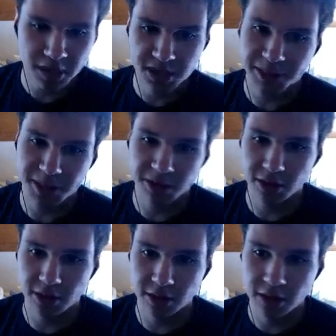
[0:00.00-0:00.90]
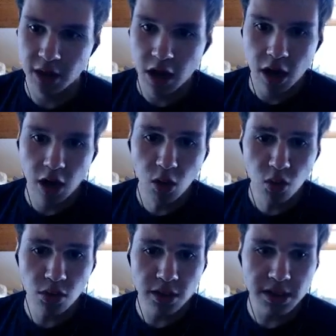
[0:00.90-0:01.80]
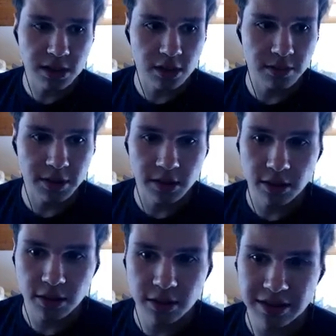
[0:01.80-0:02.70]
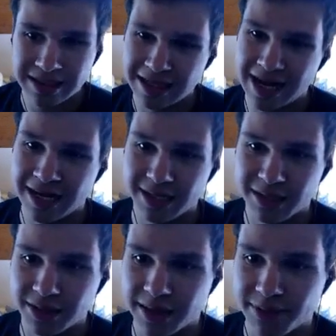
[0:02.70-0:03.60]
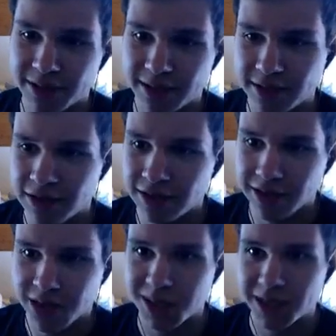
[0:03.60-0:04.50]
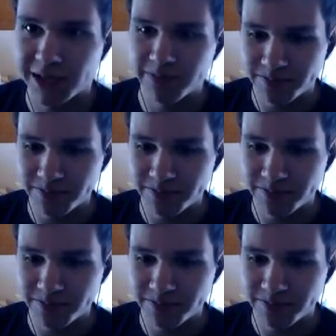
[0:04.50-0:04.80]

Especially early on. Oh, this is gonna be... Nah, it's not happening. Oh, that's a shame.